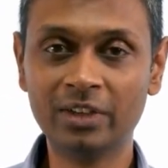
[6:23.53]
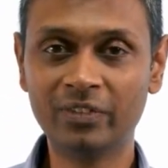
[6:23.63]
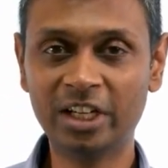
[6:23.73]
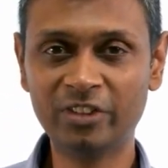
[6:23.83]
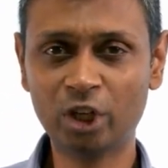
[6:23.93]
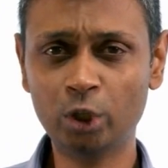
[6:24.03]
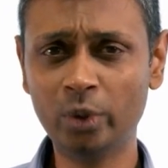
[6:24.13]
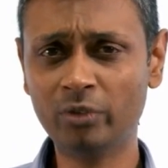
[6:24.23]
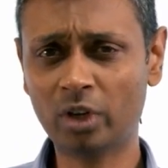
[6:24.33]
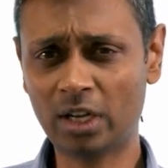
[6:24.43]
Whenever you're
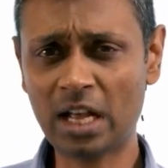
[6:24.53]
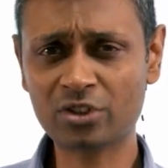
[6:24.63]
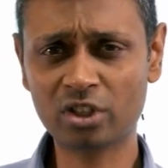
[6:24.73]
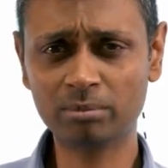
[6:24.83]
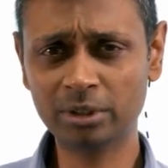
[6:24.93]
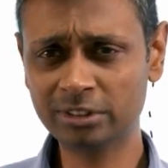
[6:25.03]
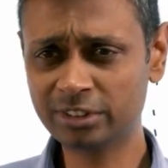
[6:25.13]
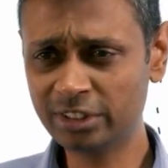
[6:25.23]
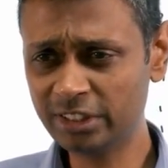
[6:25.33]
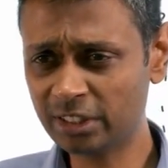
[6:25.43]
doing for large numbers,
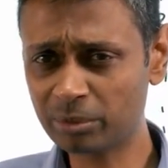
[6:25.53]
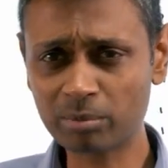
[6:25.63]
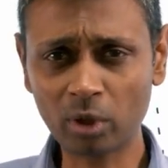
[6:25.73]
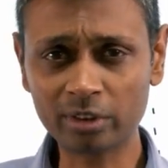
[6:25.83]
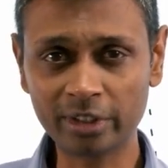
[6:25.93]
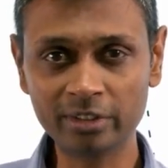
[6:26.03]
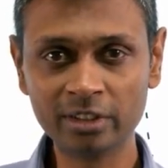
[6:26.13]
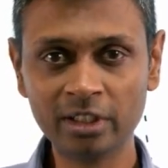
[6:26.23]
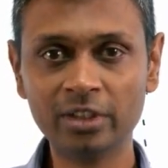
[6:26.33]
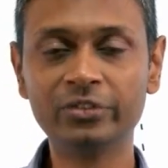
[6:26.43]
see some small things,
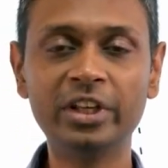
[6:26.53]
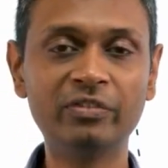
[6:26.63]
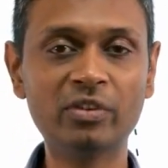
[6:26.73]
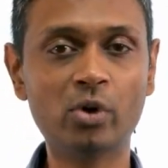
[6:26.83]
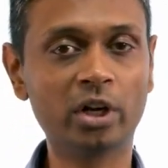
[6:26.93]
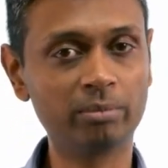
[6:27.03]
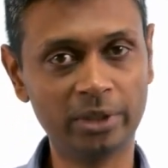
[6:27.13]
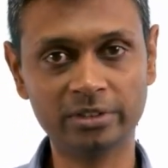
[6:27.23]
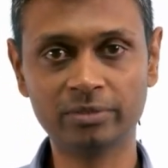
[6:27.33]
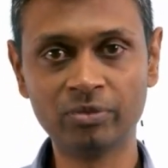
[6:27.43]
see if they fall in
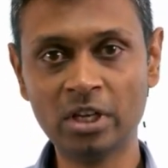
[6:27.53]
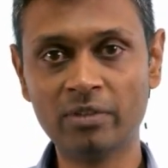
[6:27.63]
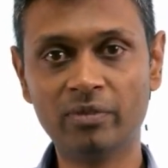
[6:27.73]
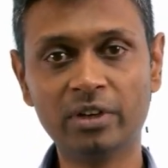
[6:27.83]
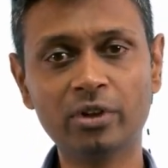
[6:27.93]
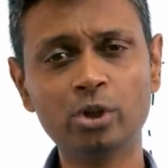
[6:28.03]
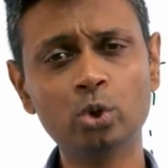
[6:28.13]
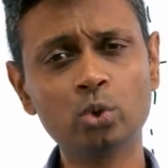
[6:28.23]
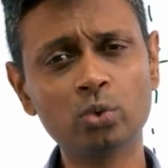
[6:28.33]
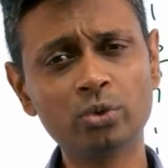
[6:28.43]
place. Whenever you
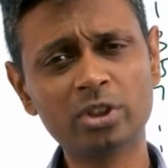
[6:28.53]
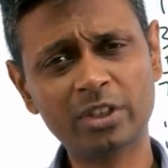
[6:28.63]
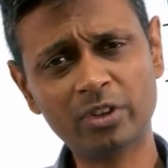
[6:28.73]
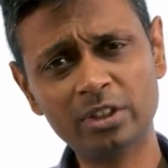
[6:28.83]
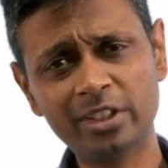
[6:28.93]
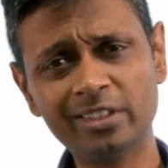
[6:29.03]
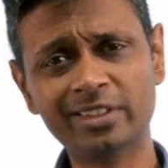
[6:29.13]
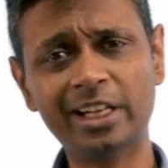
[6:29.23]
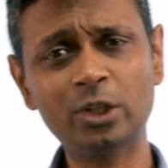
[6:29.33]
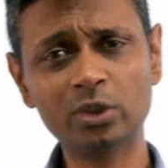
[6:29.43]
do for several things,
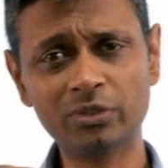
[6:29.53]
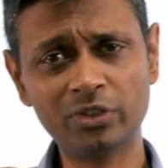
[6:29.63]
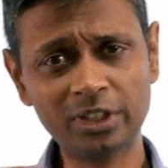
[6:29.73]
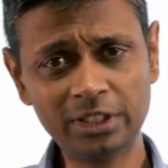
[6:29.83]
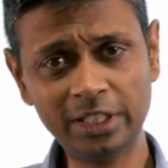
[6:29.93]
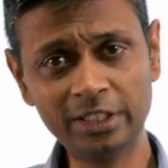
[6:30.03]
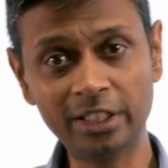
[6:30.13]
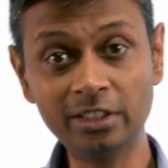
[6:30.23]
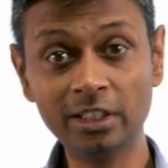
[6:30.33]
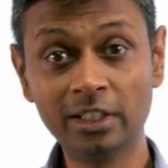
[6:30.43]
write down the first three
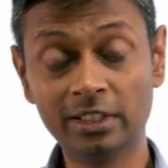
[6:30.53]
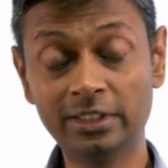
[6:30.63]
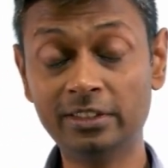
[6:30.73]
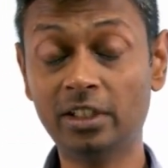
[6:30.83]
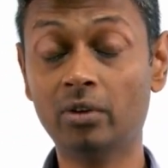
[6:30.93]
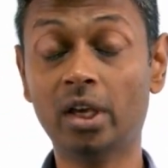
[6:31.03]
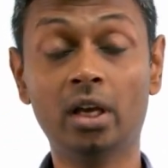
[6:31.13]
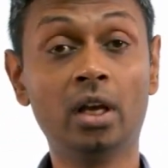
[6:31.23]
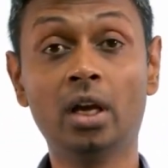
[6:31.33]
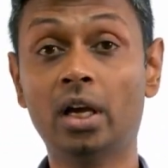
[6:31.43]
things, then say, okay,
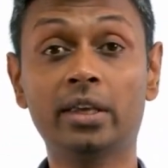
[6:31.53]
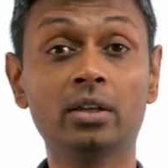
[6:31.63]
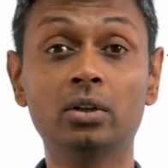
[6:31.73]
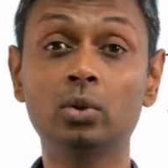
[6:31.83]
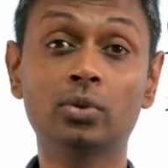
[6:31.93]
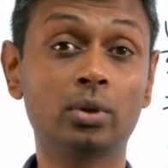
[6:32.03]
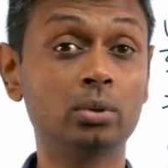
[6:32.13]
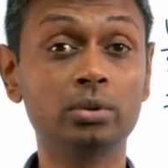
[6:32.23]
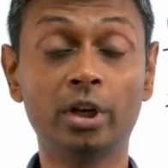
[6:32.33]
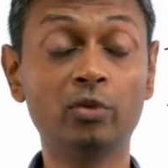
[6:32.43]
I cannot do for
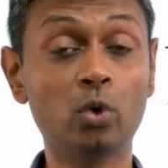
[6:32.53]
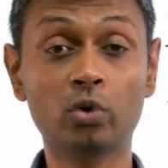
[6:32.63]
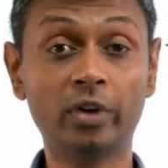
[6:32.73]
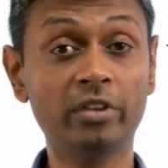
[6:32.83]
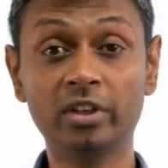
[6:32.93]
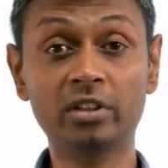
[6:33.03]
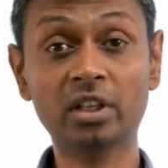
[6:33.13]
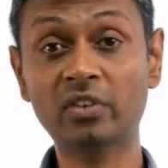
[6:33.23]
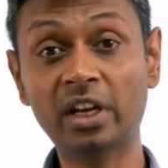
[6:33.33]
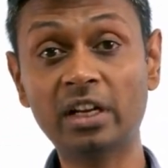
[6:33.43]
2, 3, 4, 5, 6,
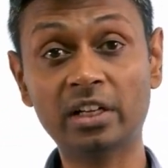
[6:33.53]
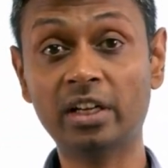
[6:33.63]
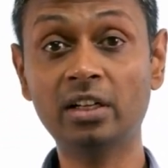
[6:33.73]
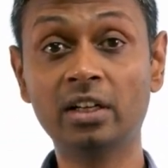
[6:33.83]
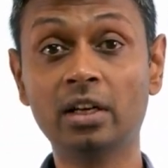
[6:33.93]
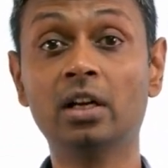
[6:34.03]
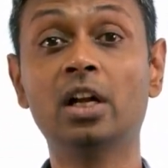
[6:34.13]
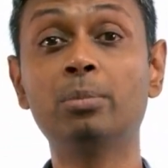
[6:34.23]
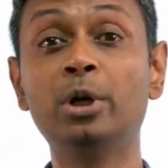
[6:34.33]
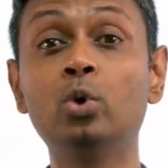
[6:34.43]
7, 8, 9.
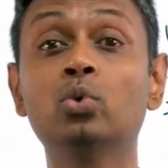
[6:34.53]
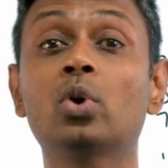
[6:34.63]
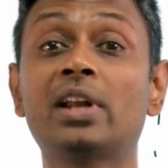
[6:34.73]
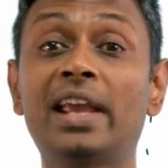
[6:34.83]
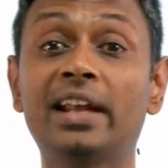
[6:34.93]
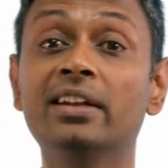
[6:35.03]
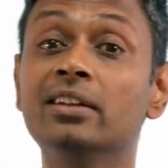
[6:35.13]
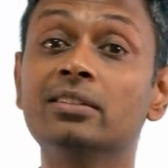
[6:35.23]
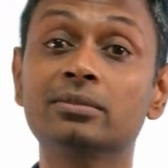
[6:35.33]
Let me do for n.